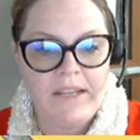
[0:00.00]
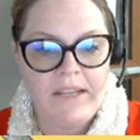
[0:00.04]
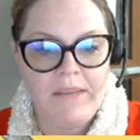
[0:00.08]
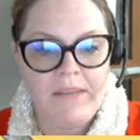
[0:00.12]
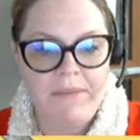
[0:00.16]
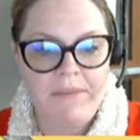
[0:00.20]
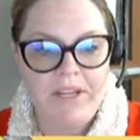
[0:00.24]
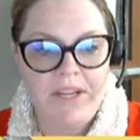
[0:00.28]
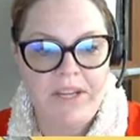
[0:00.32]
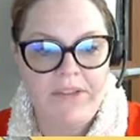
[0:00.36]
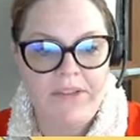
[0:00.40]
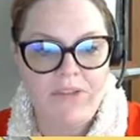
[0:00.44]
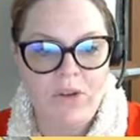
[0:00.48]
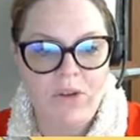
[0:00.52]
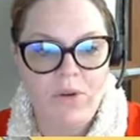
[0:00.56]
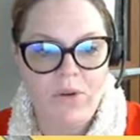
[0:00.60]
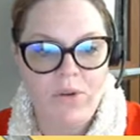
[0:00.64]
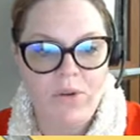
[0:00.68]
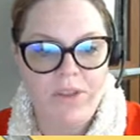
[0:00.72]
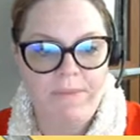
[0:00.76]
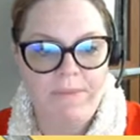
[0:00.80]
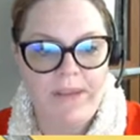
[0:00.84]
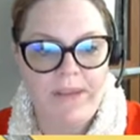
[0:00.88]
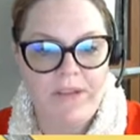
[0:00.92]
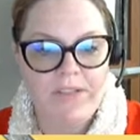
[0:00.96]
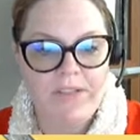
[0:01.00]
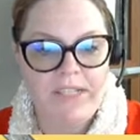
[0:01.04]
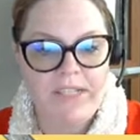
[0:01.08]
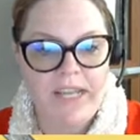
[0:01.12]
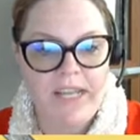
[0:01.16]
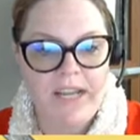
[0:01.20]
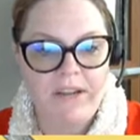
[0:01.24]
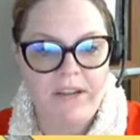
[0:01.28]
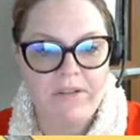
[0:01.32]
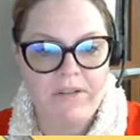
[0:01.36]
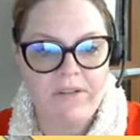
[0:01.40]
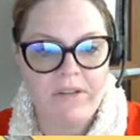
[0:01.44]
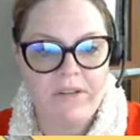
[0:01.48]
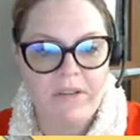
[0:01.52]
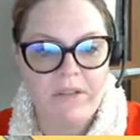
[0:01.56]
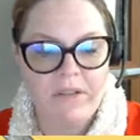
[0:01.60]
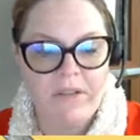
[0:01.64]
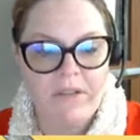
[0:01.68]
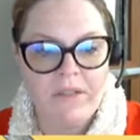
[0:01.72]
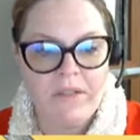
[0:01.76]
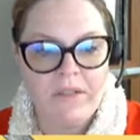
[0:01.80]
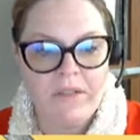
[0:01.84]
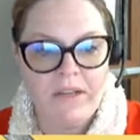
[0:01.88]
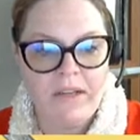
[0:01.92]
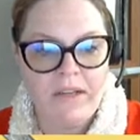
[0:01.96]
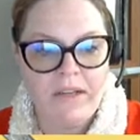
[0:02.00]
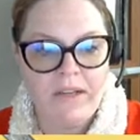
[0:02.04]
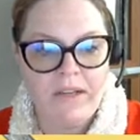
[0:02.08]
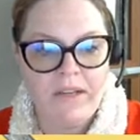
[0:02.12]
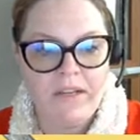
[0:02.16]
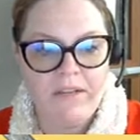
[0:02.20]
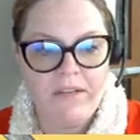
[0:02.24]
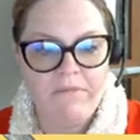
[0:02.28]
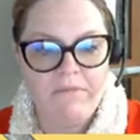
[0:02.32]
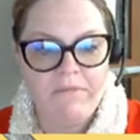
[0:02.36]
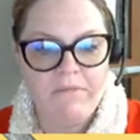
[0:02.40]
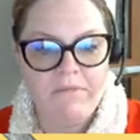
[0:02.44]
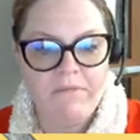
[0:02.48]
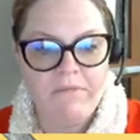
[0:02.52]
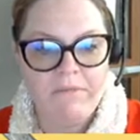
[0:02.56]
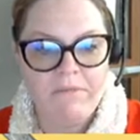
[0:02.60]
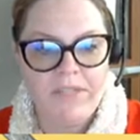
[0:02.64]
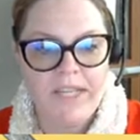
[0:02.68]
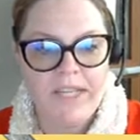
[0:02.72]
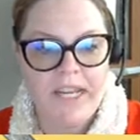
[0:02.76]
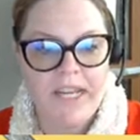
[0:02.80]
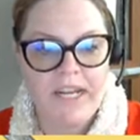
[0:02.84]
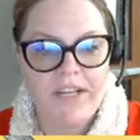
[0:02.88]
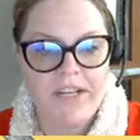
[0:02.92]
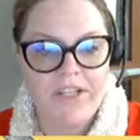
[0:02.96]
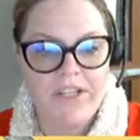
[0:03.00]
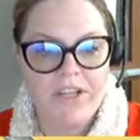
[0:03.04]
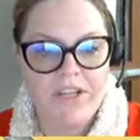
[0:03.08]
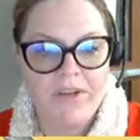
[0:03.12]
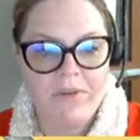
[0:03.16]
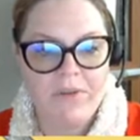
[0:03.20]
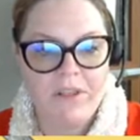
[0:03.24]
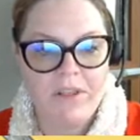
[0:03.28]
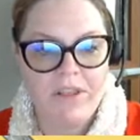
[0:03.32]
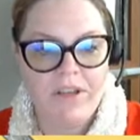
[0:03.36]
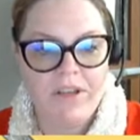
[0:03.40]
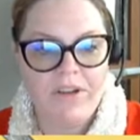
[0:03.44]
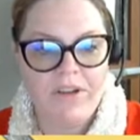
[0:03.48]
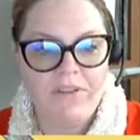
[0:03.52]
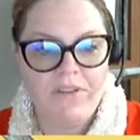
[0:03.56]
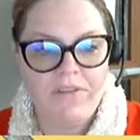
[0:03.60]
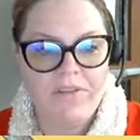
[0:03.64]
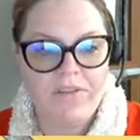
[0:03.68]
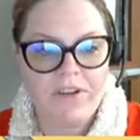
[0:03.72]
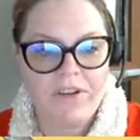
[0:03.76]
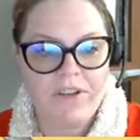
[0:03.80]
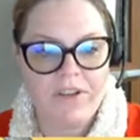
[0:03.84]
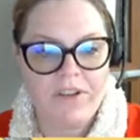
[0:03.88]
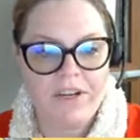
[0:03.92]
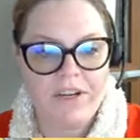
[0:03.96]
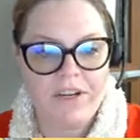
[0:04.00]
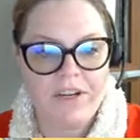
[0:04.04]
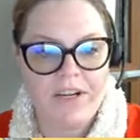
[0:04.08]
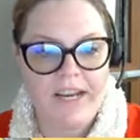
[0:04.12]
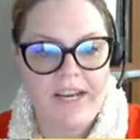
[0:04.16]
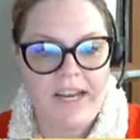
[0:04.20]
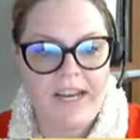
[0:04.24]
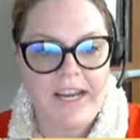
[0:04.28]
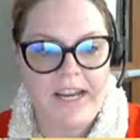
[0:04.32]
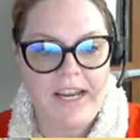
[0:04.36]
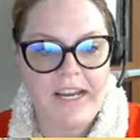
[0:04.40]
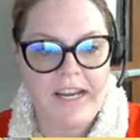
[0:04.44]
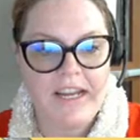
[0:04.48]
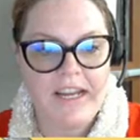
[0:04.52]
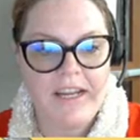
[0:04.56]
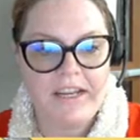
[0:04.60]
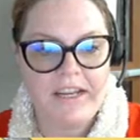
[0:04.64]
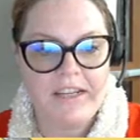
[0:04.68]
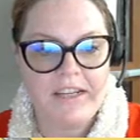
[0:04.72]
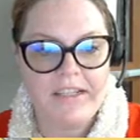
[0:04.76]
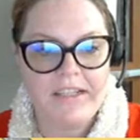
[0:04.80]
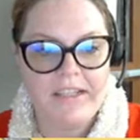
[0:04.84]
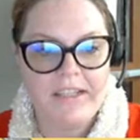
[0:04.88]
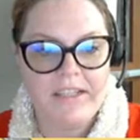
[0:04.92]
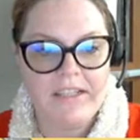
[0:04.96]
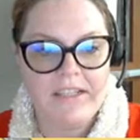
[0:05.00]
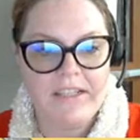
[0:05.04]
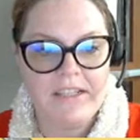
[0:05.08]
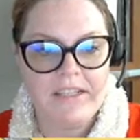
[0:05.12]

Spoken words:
I mean, you have to hold the mouse down to get it to go a little further, and